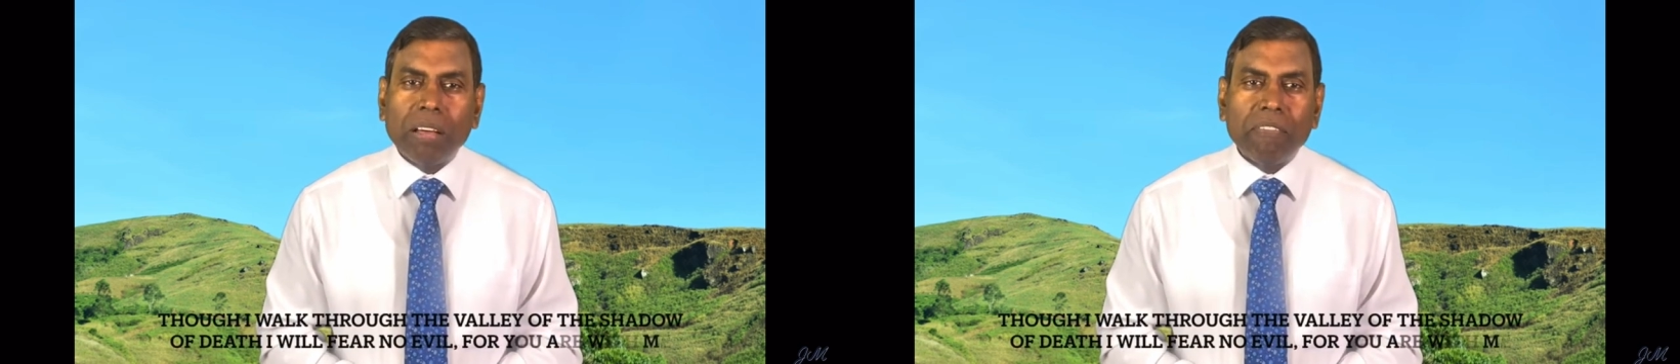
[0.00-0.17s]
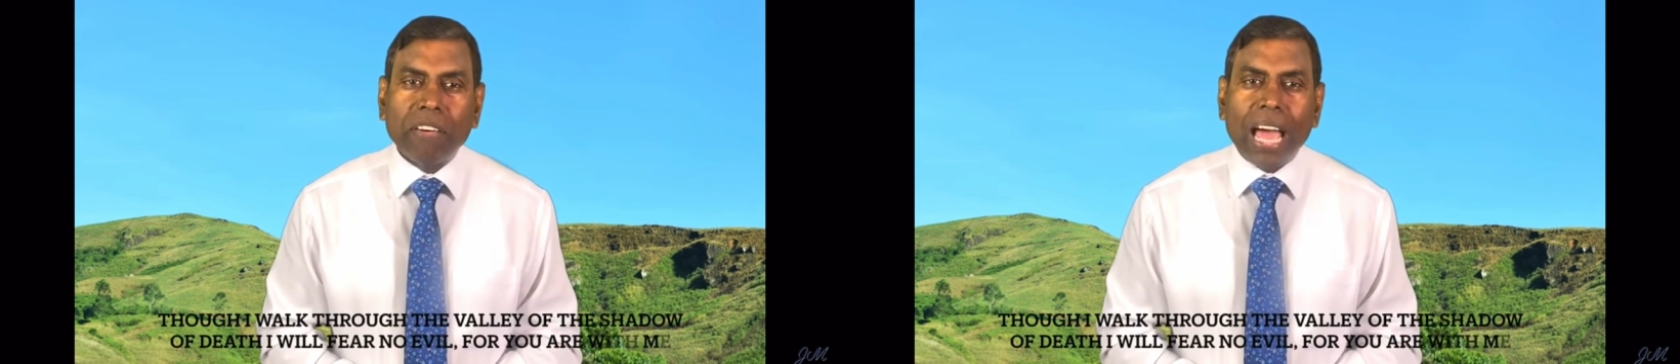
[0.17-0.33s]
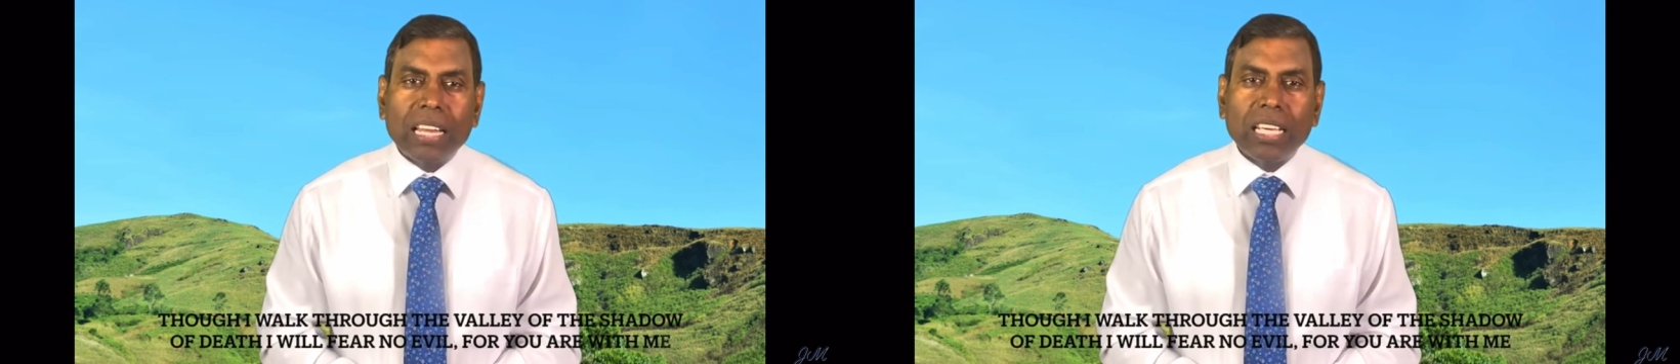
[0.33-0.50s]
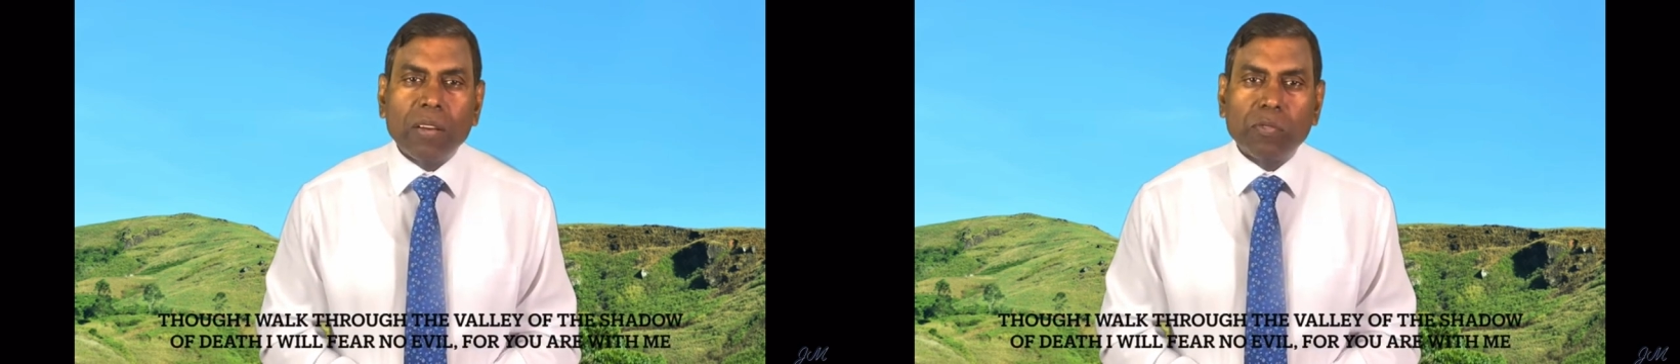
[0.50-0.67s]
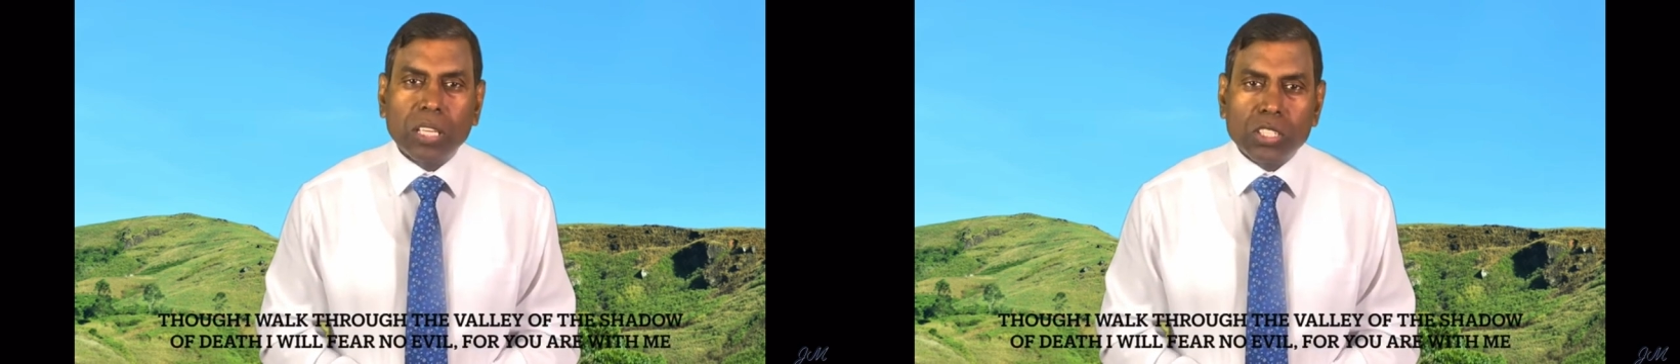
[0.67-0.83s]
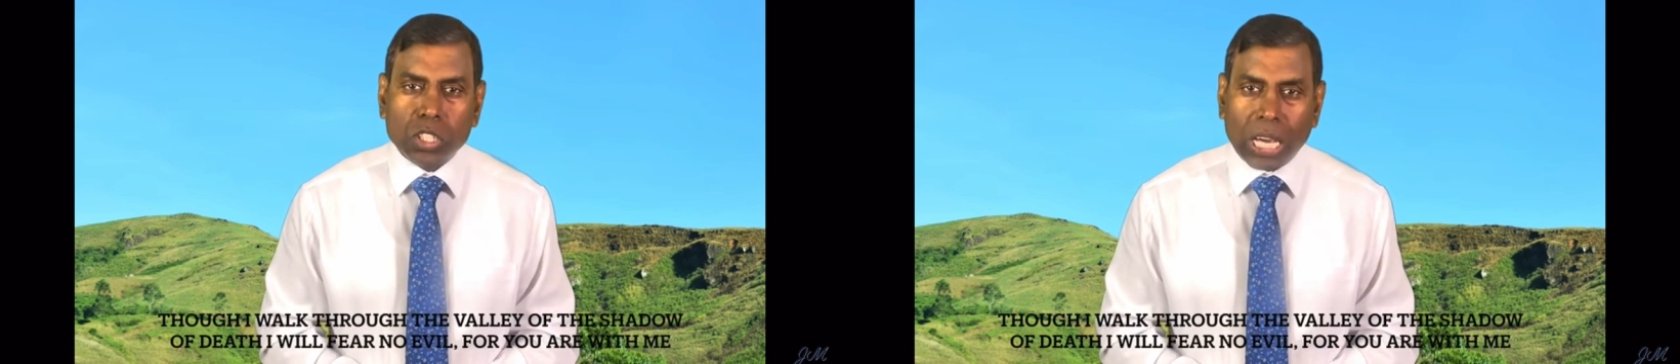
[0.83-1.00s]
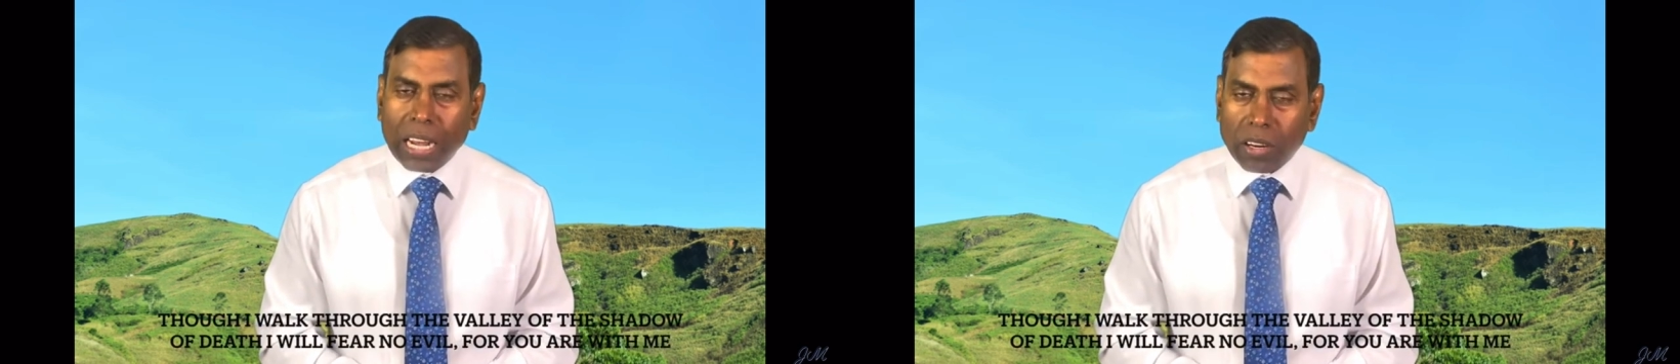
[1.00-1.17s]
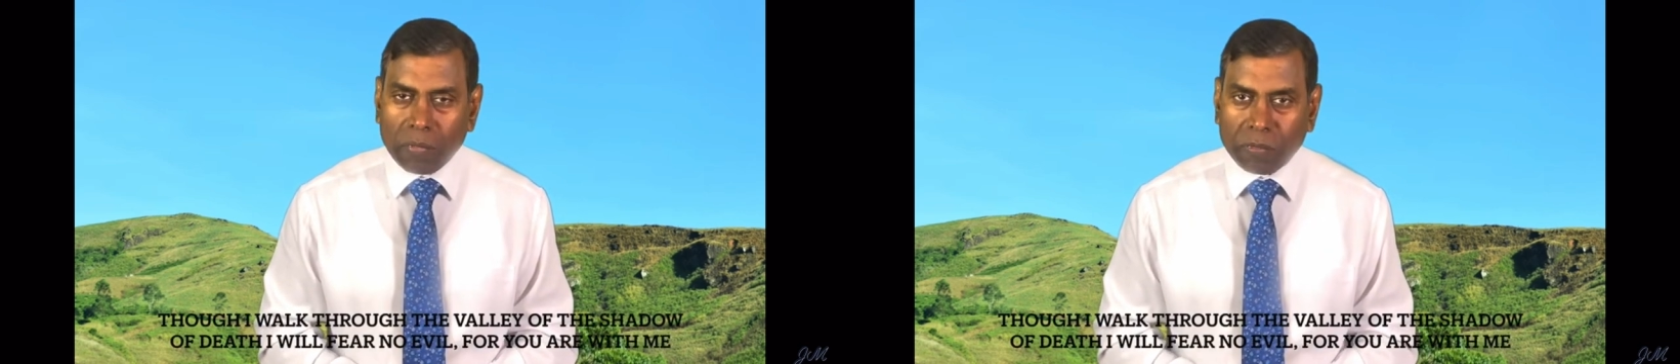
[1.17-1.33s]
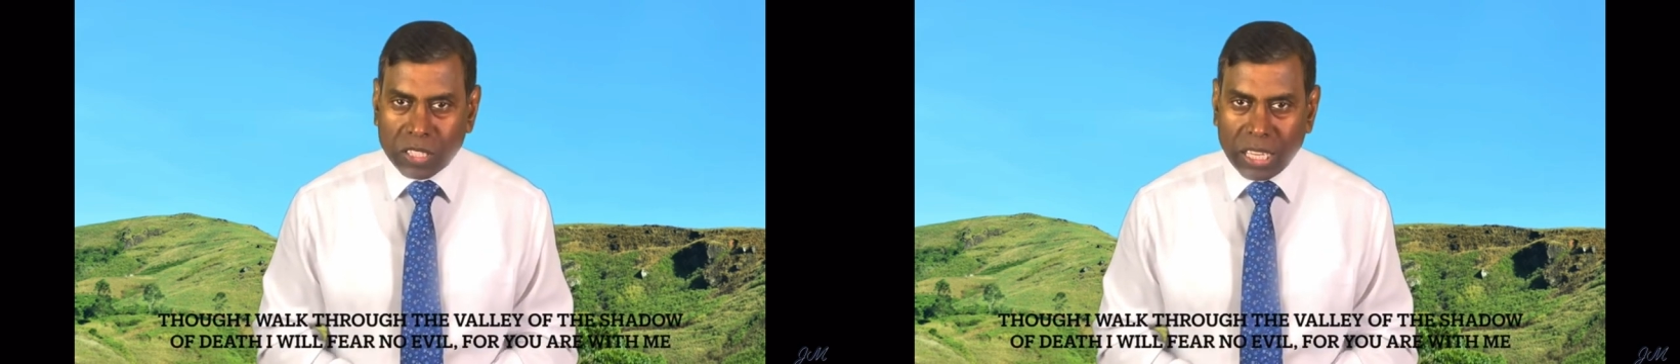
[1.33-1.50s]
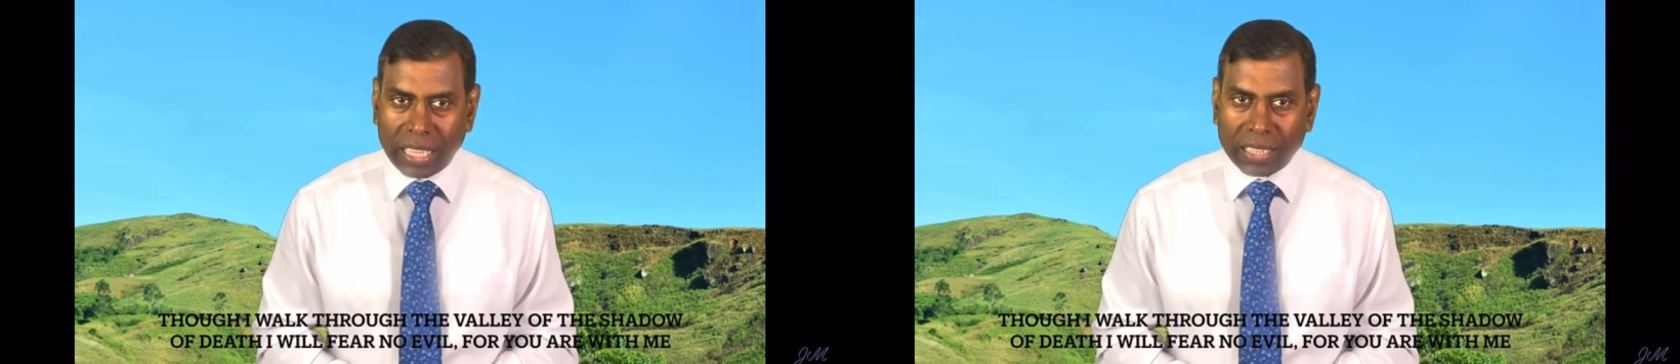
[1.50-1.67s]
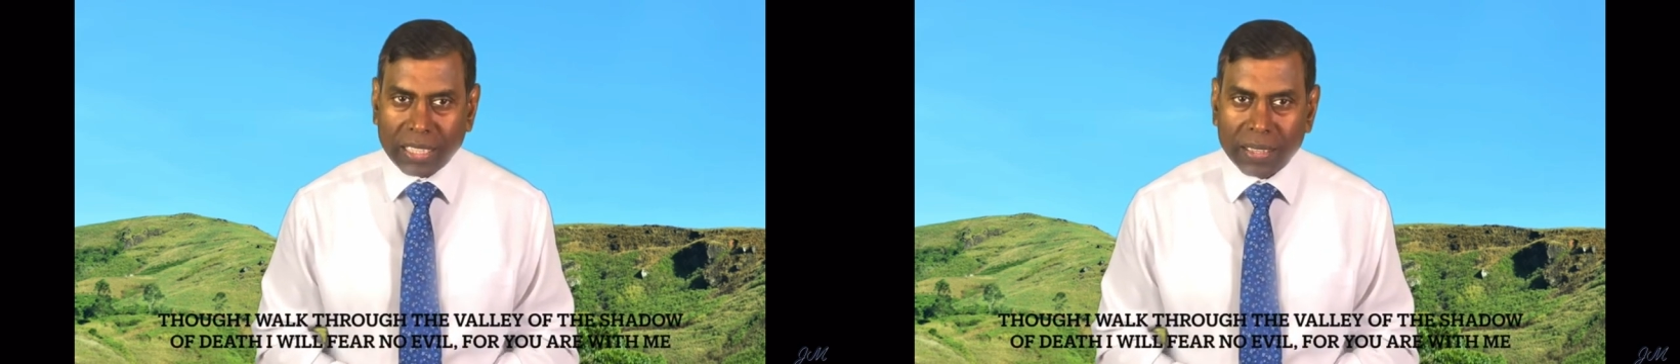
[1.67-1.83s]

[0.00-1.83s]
valley of the shadow of death,